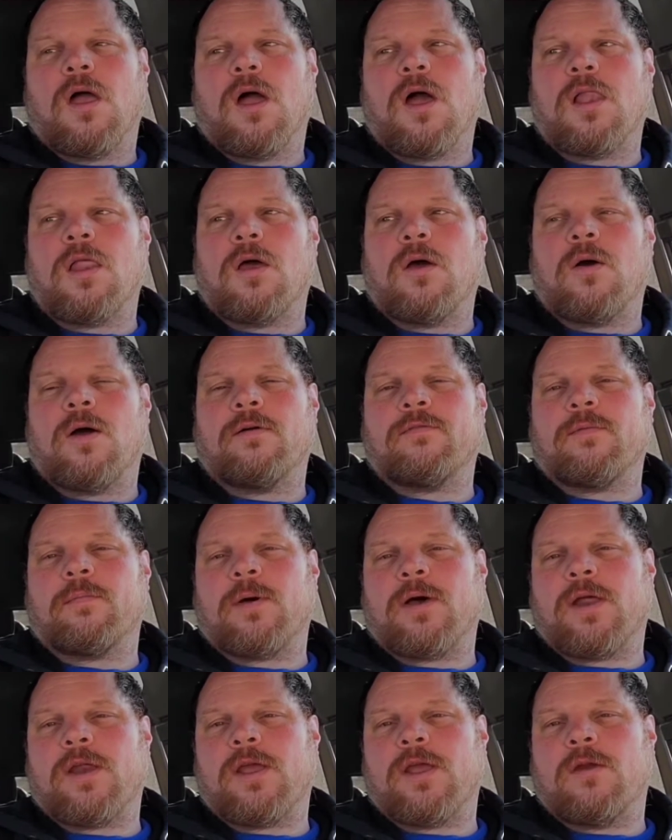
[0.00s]
Hello
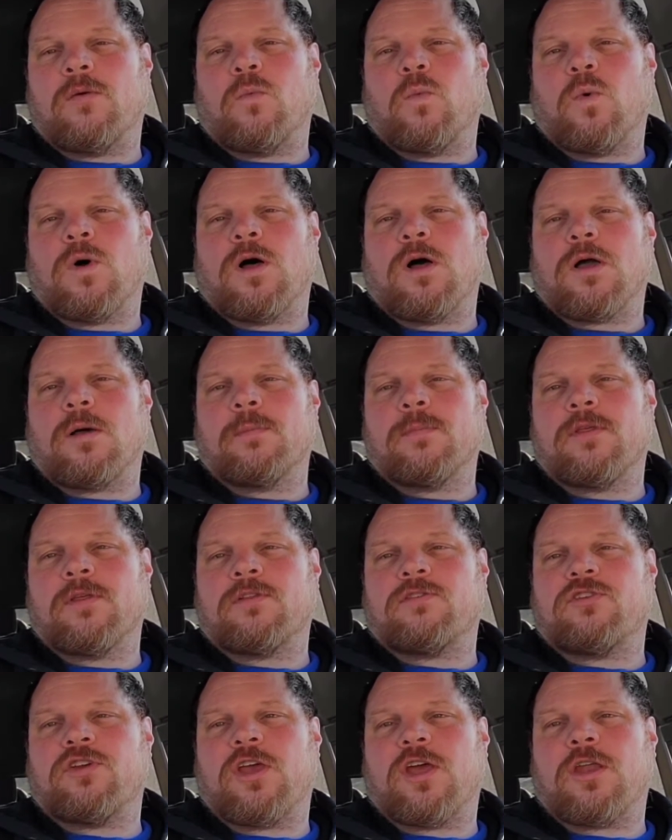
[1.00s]
everybody and welcome to
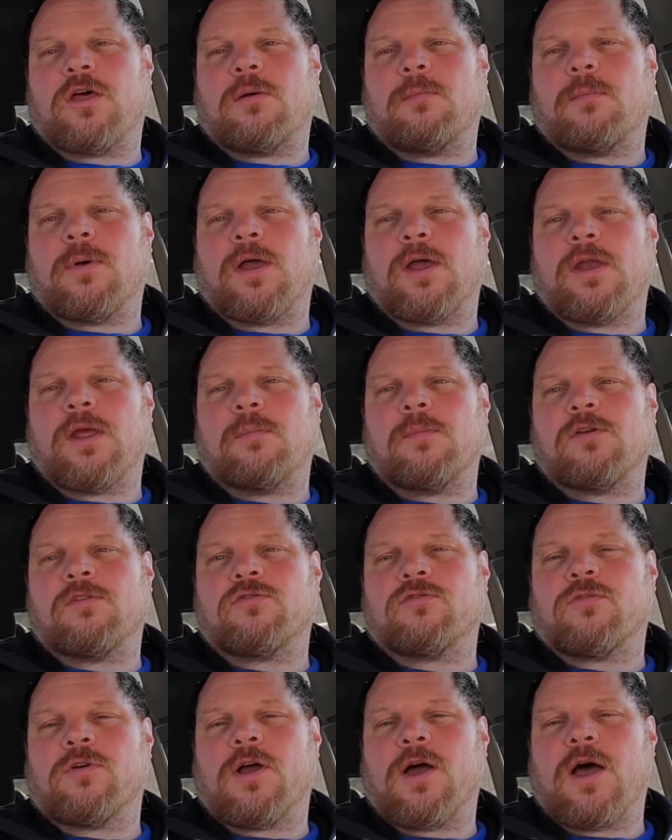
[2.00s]
the channel. My name
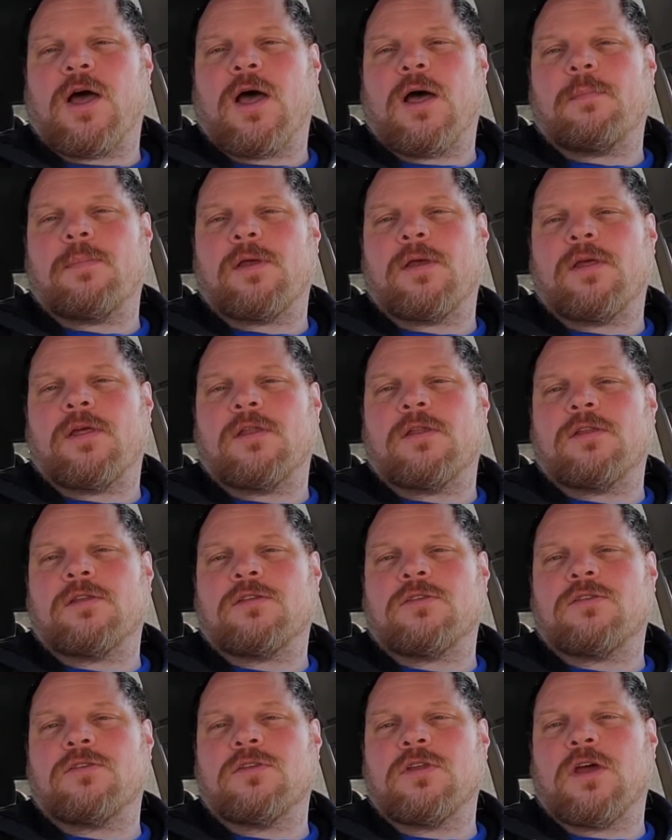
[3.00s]
is Rob and
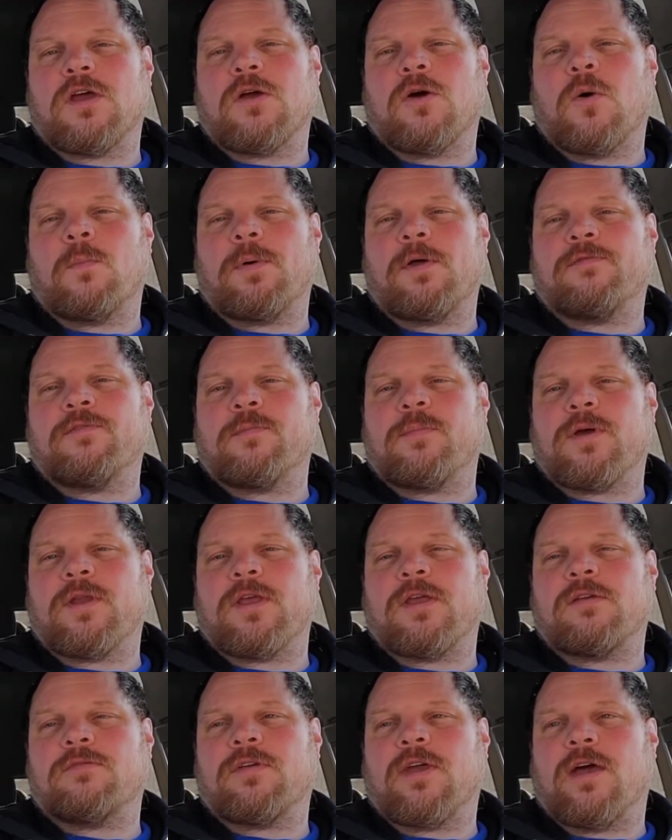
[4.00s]
I hope
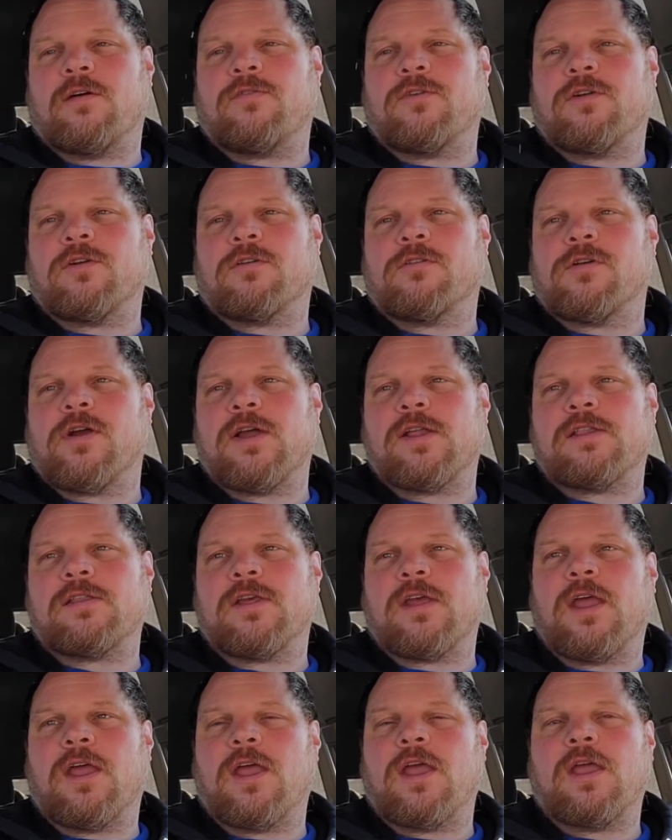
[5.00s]
everybody is having a great
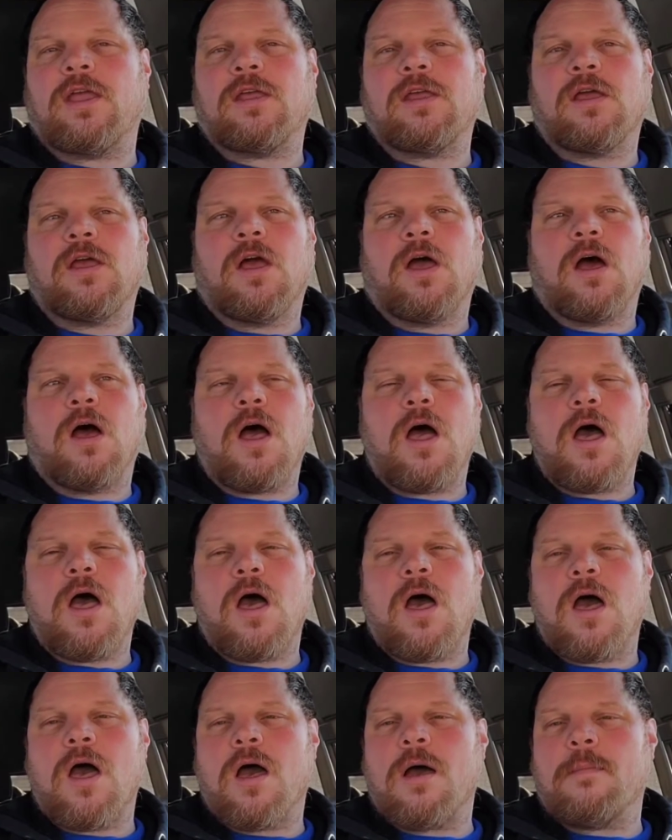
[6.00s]
day
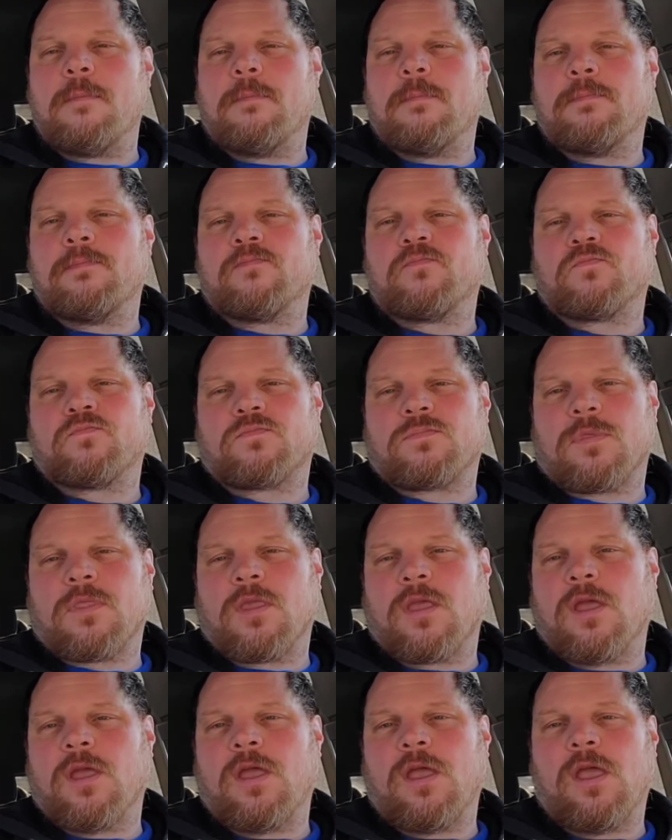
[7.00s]

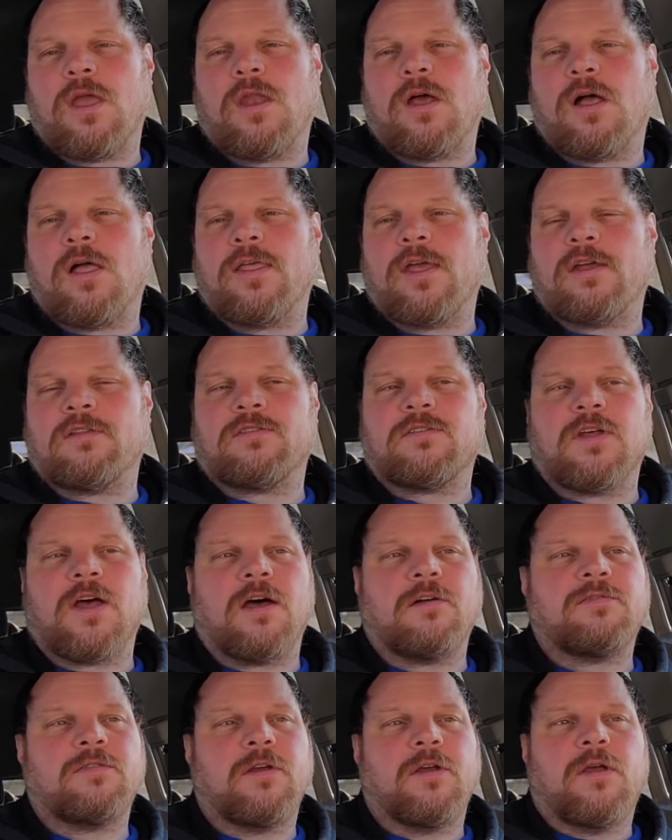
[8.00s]
and all that
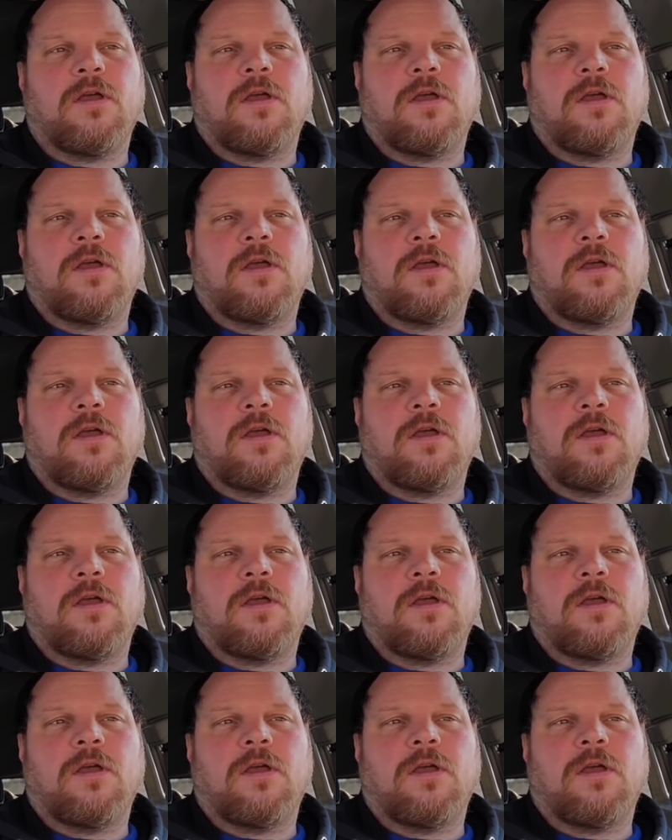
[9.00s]
stuff.